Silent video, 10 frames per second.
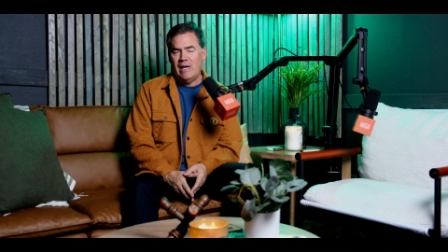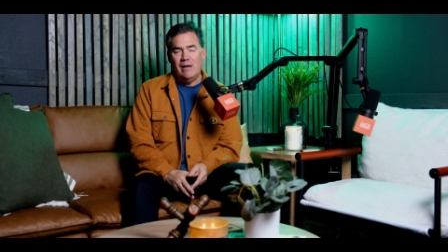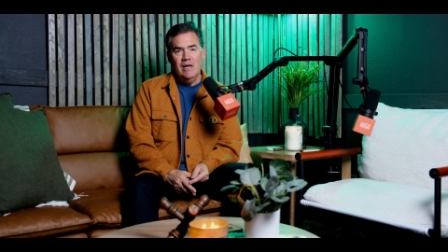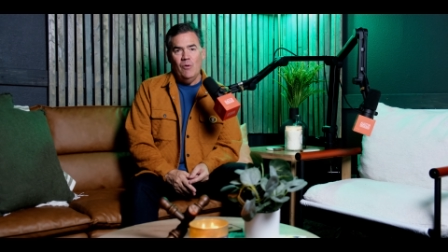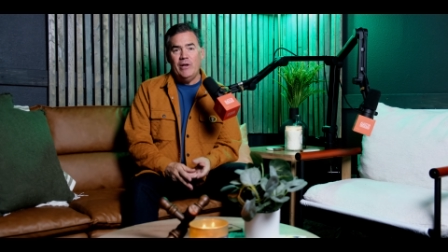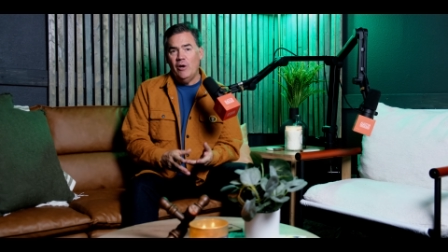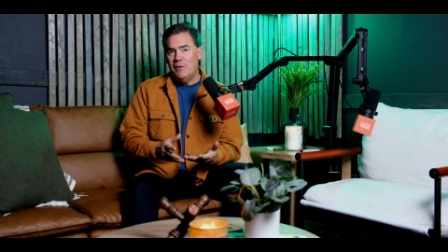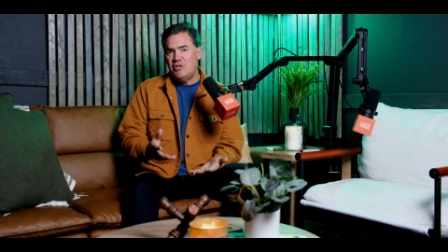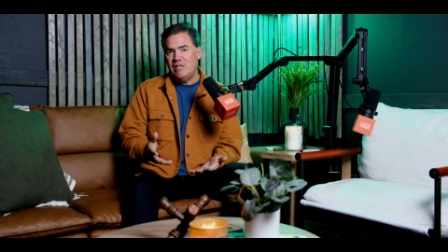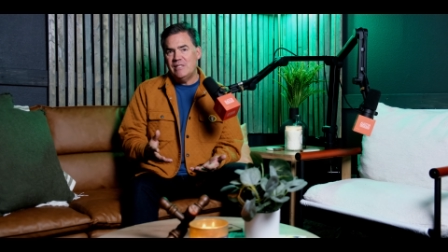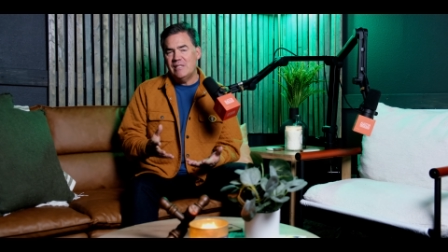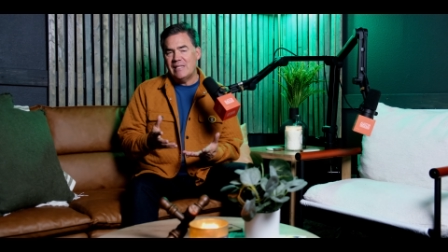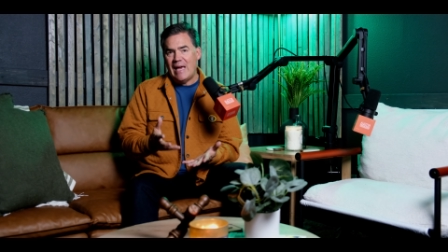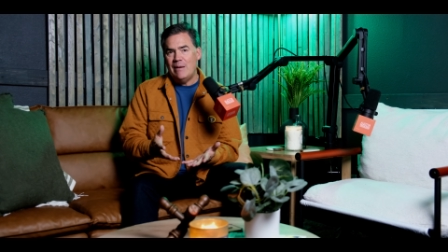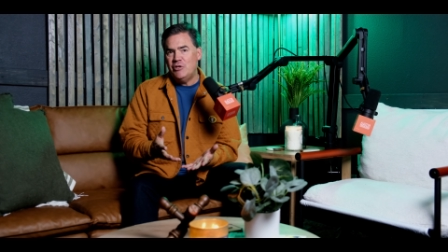Now, we know that Jesus is
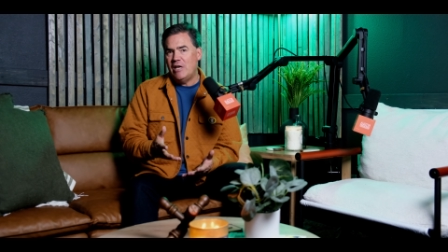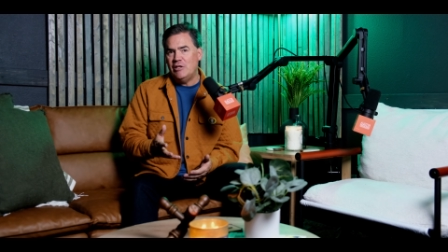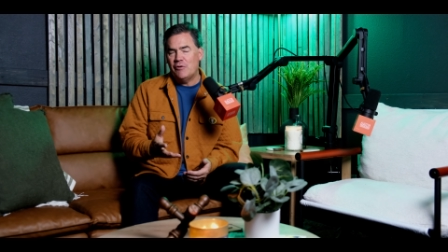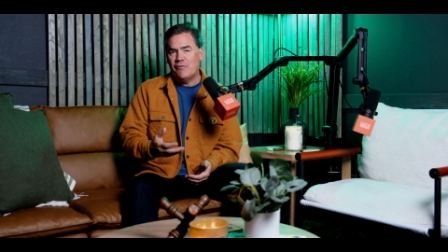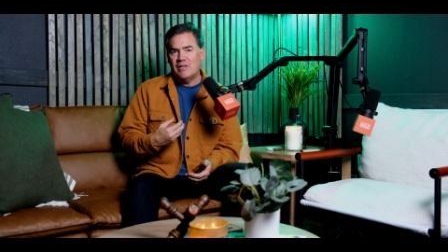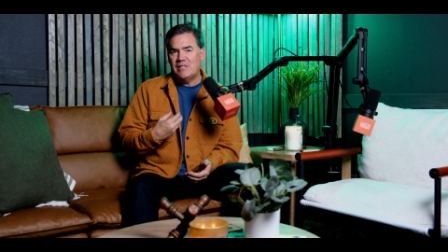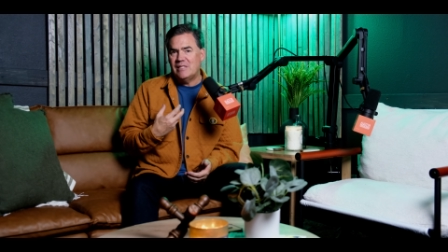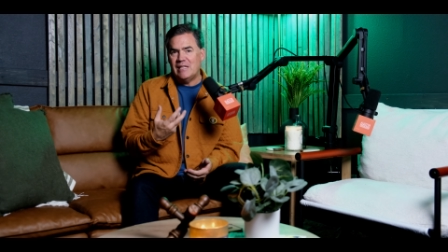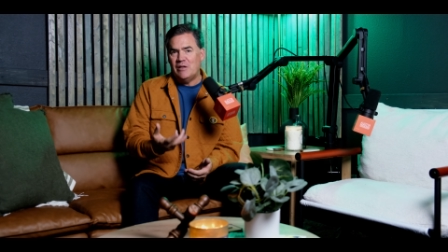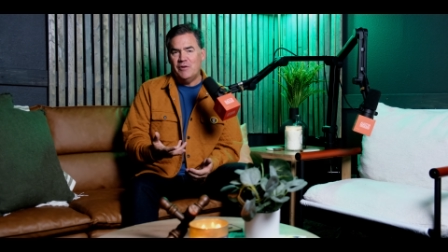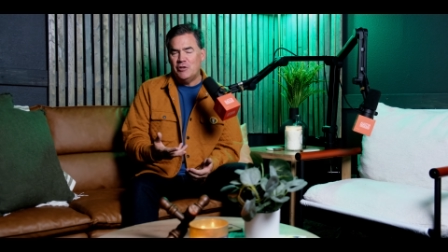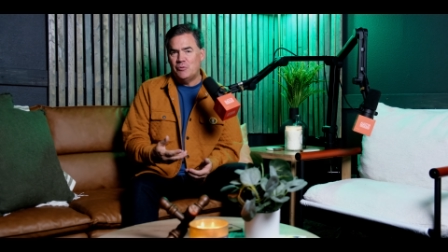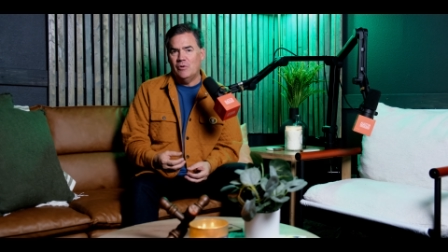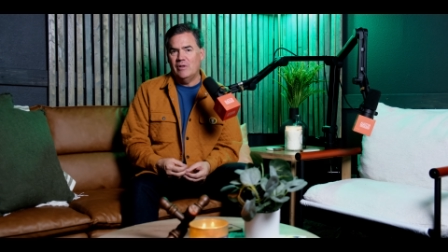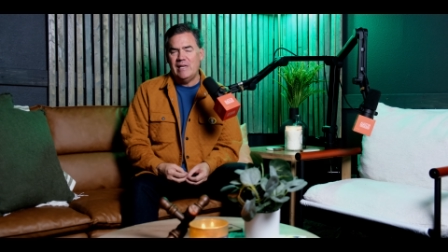a game changer for us as
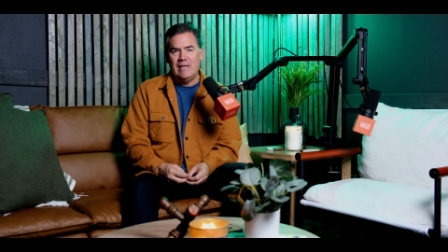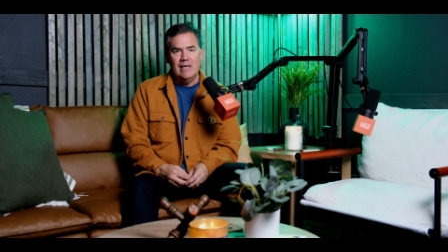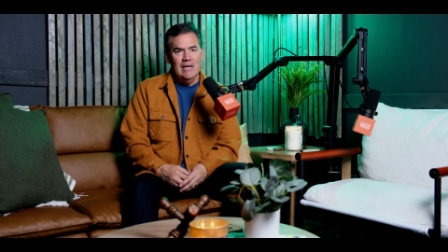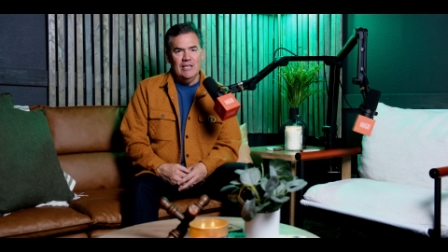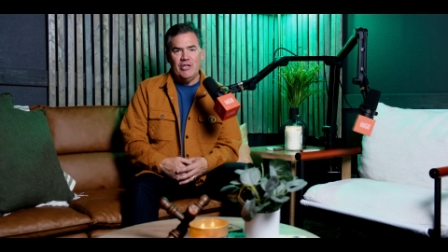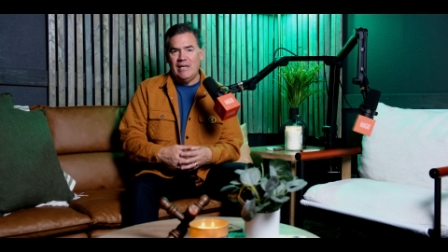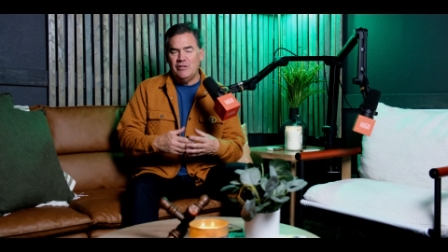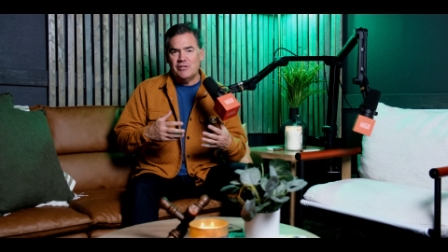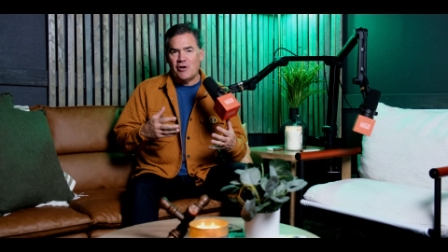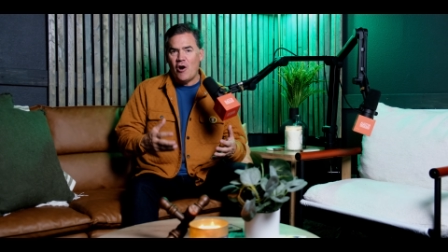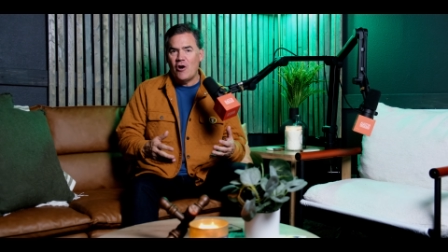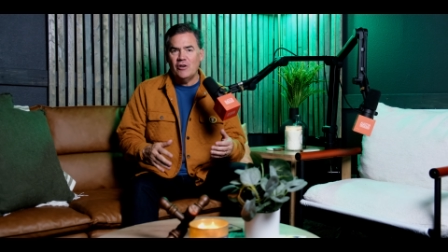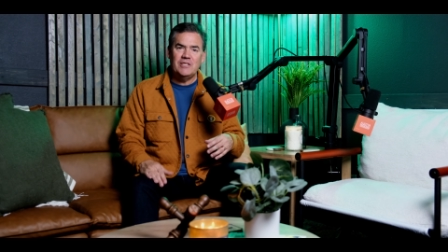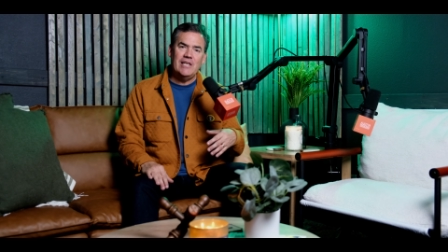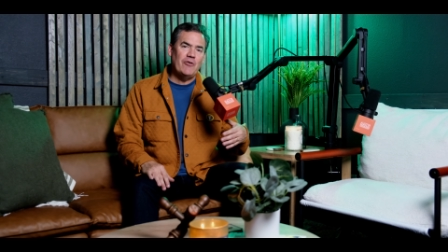individual. He changes our
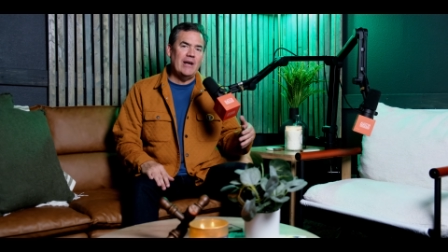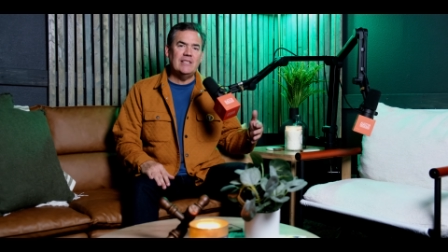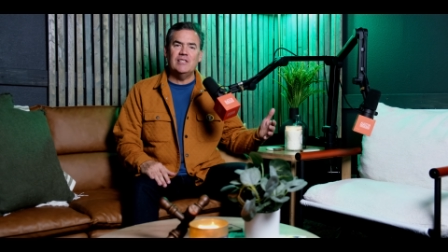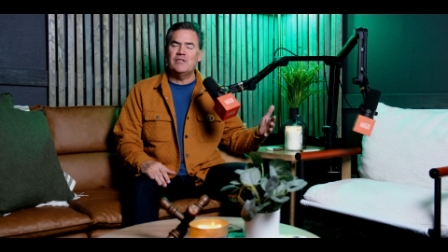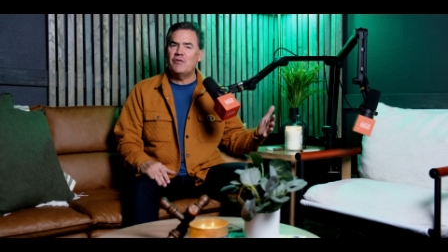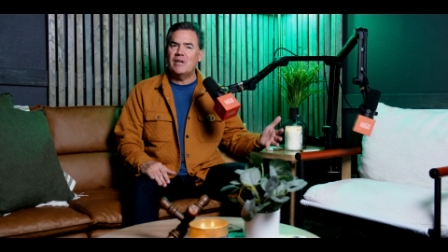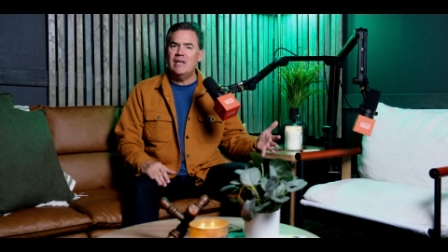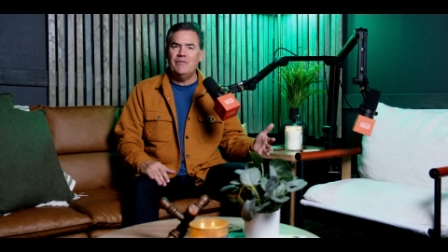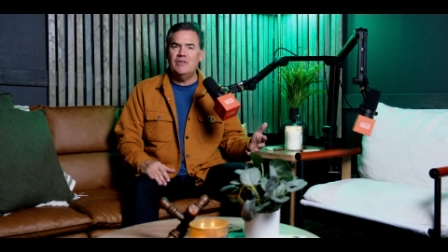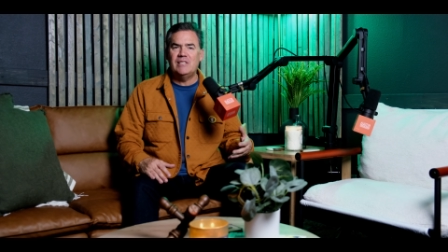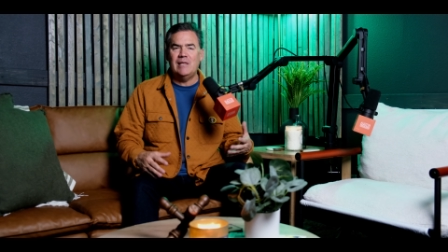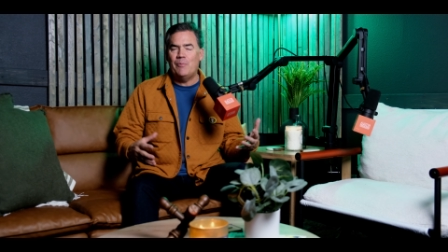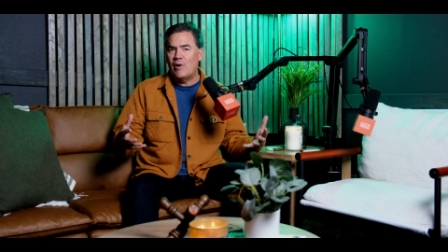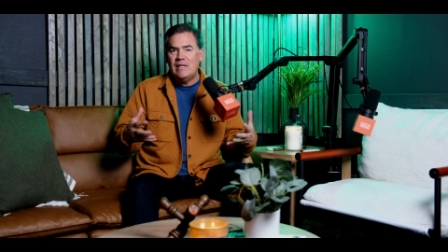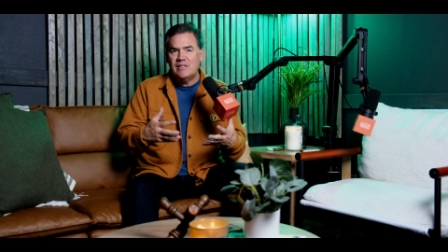hearts, he grants us forgiveness, he
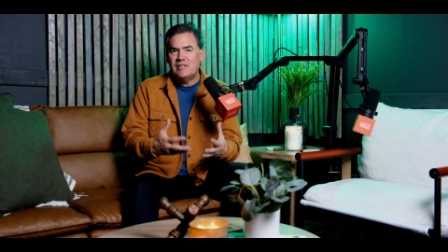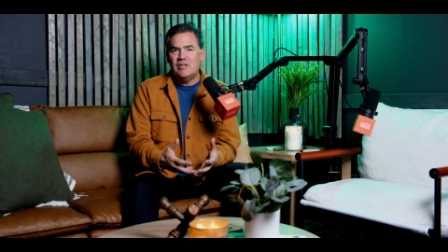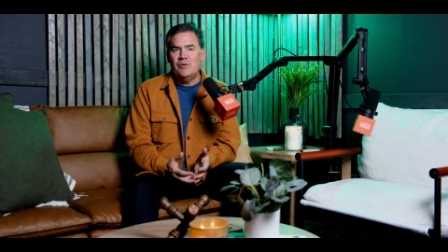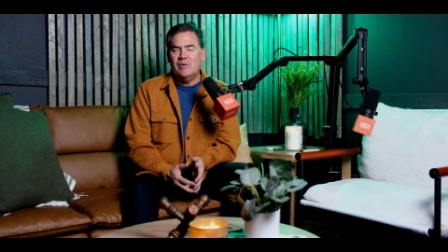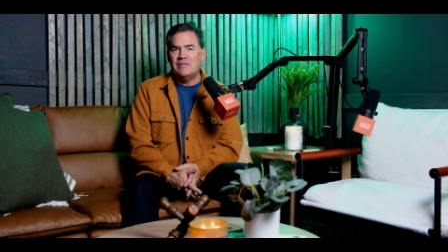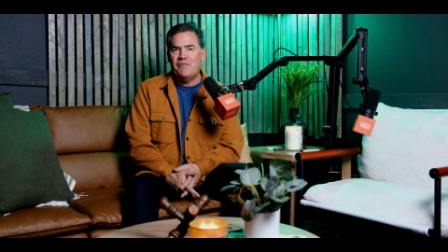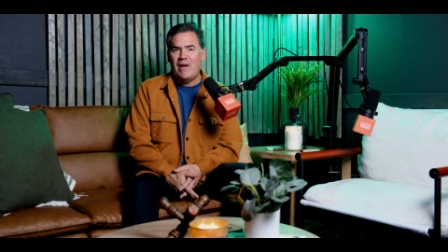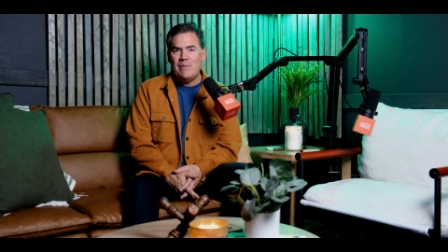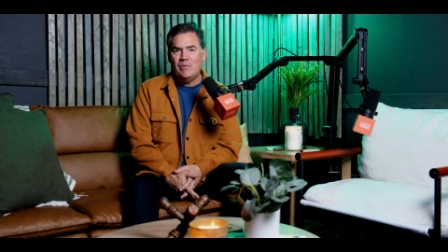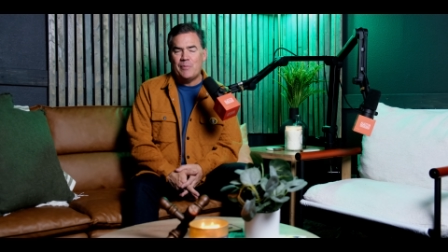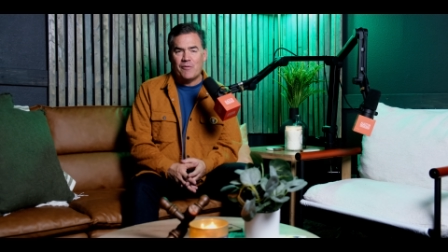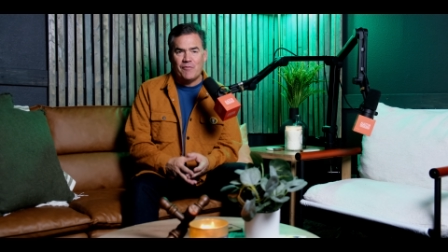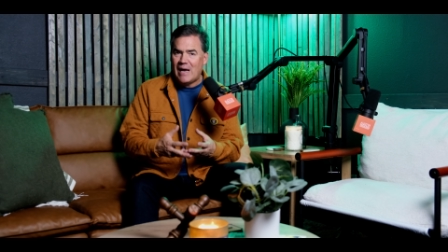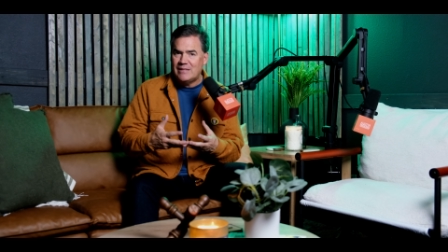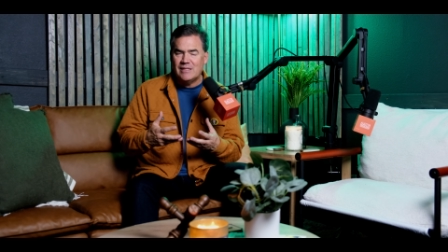brings us into his family,
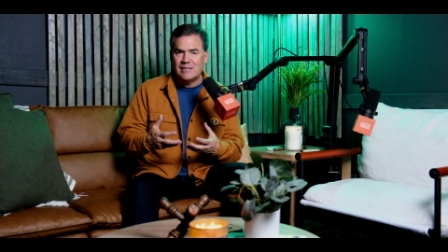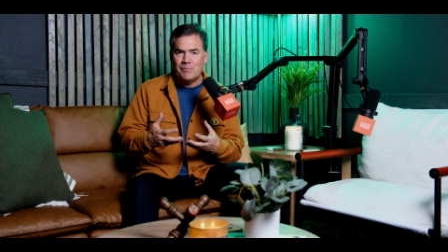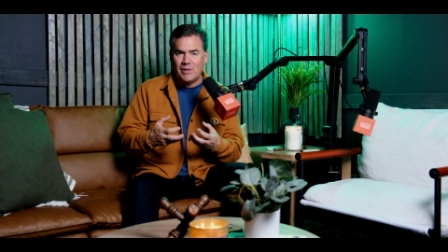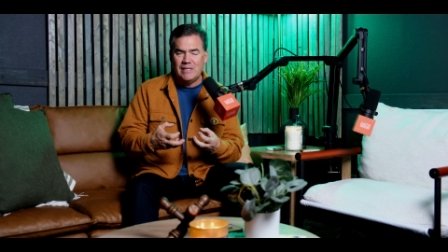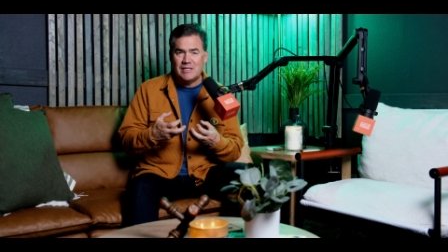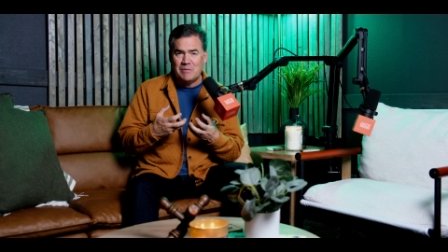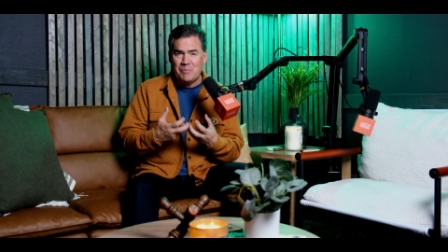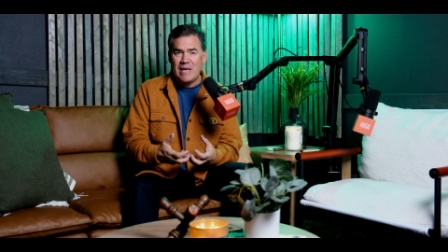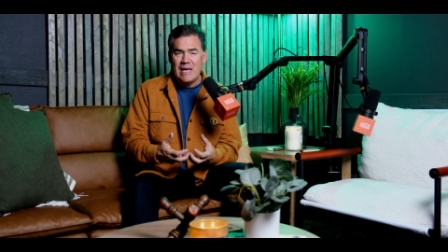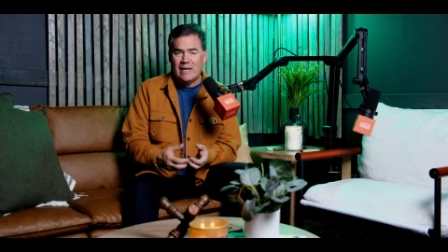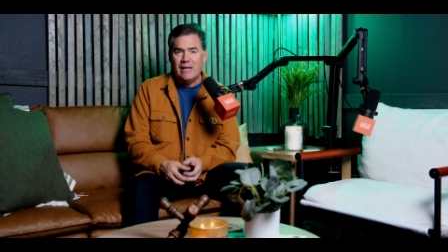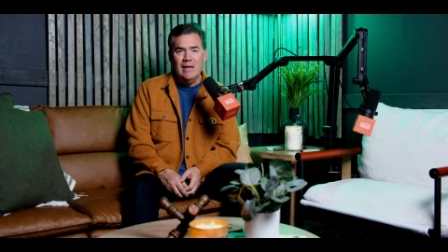provides us a place to be, and